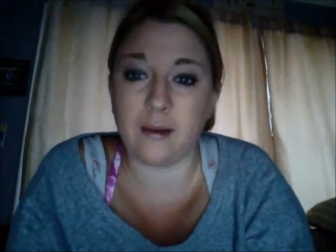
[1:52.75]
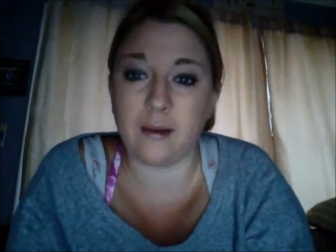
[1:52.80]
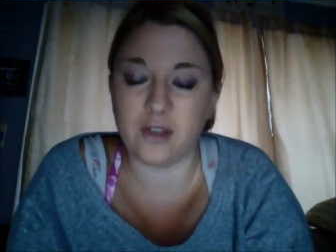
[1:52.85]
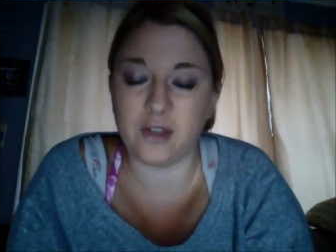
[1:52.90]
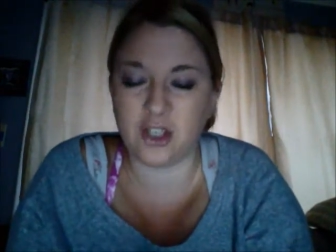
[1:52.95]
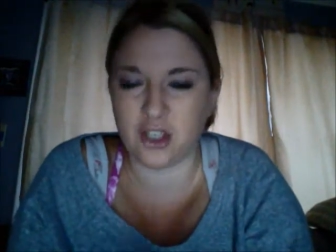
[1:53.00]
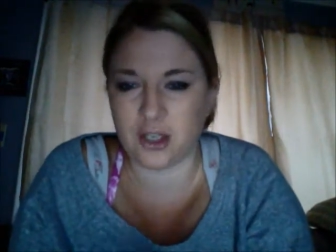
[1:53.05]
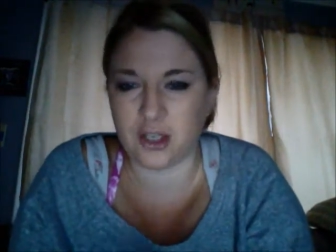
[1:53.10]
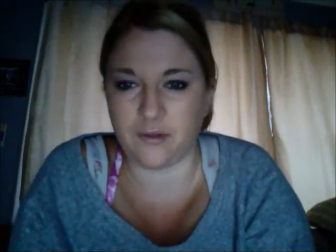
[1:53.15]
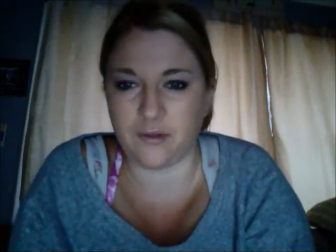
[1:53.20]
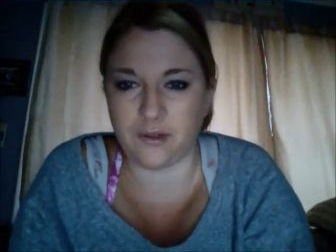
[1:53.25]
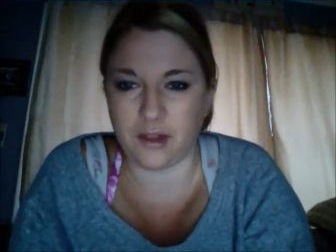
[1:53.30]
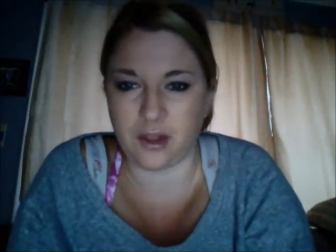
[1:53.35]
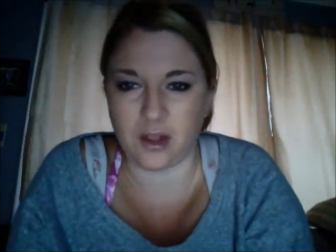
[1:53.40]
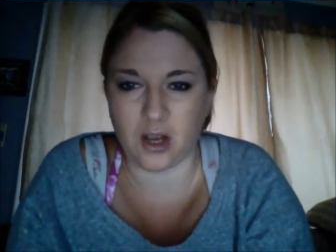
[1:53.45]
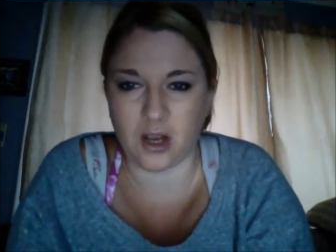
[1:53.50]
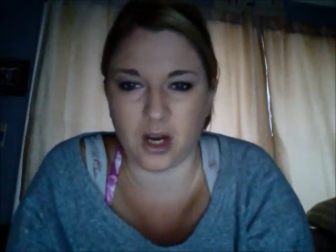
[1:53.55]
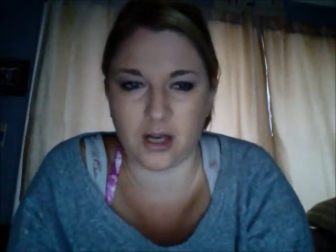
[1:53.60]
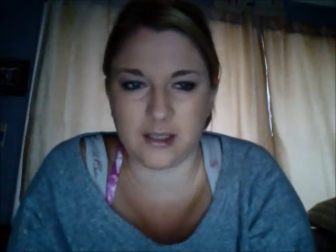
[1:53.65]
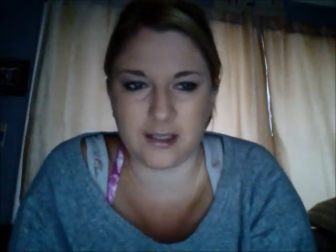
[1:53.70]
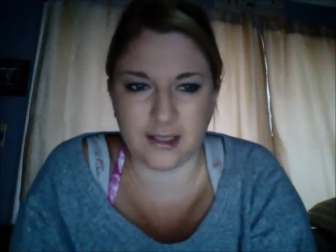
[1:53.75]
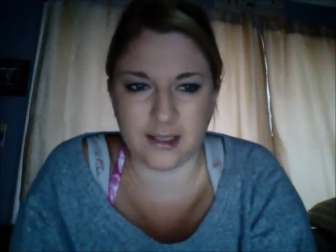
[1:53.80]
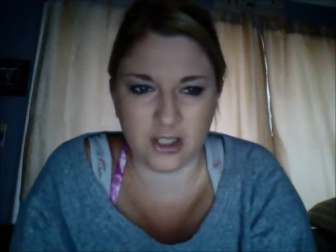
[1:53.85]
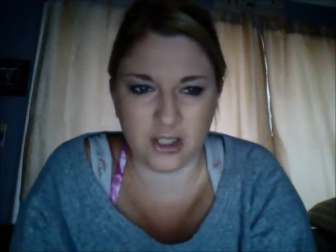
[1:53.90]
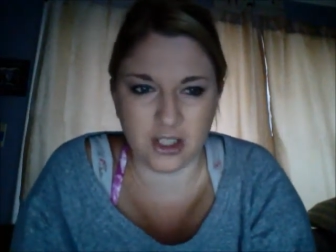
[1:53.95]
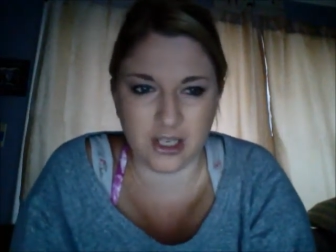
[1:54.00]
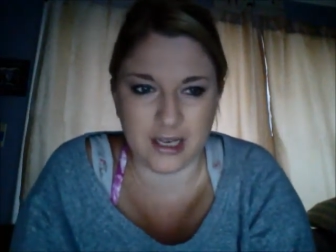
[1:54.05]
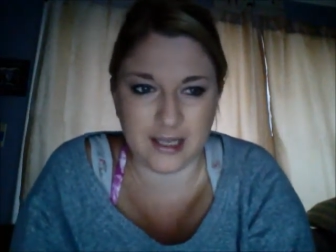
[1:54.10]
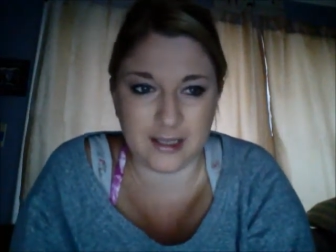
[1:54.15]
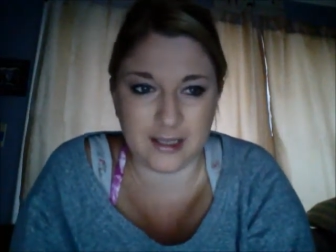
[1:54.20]
she's shuffling the cards, and then
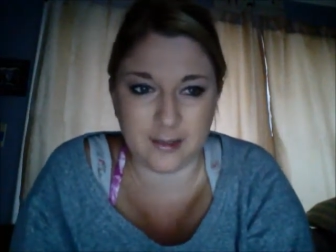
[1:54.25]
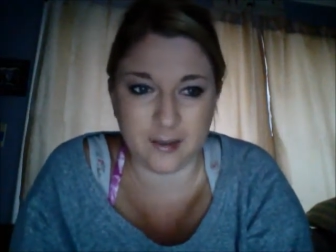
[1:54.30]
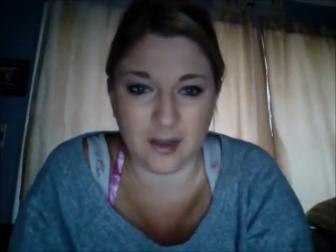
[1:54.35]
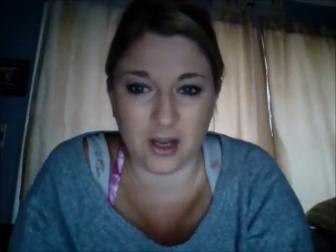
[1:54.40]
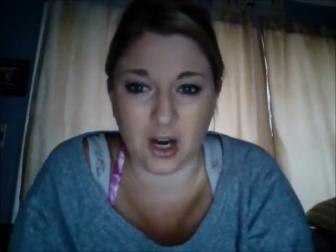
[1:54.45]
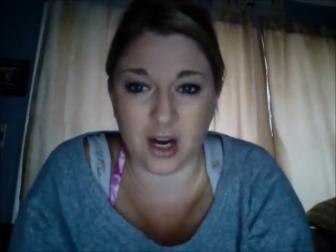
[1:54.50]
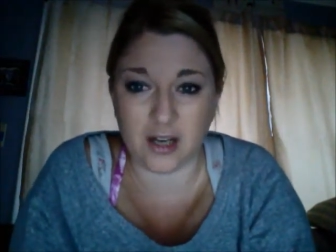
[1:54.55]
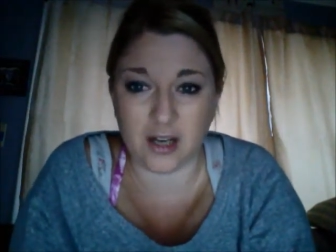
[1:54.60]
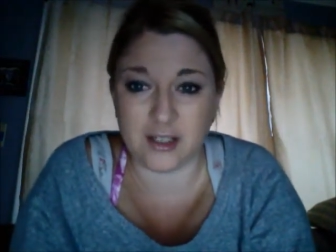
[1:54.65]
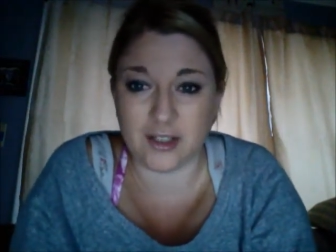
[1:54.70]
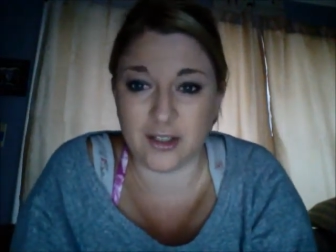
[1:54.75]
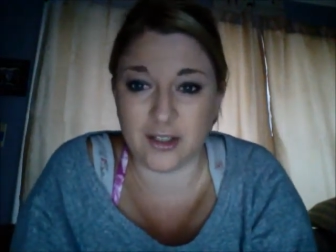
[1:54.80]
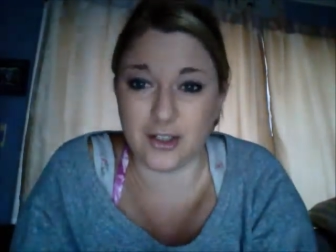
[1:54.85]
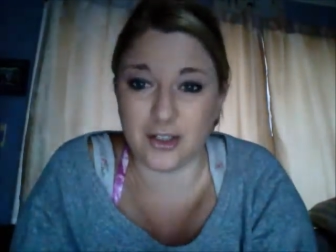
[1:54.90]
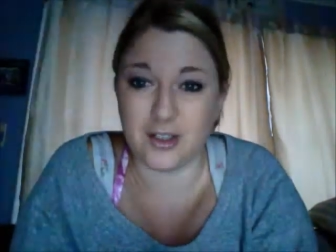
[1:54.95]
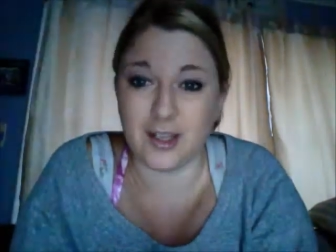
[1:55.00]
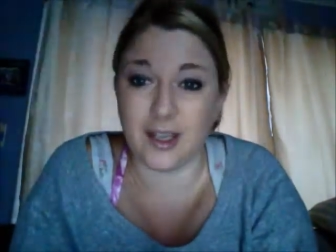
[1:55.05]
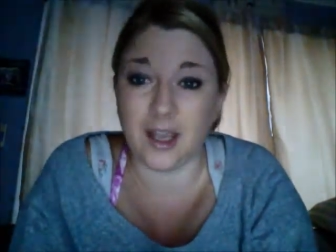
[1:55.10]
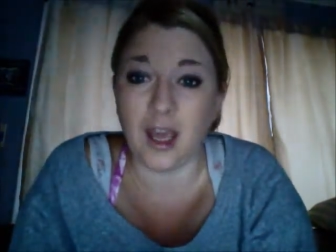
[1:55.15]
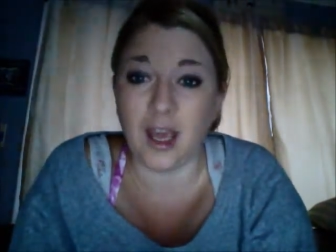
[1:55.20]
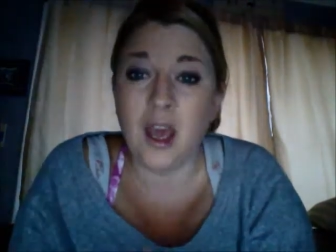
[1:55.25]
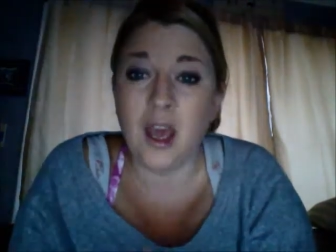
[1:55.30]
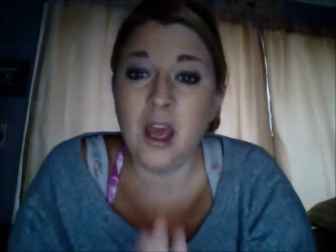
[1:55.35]
she hands me the cards, and she's like,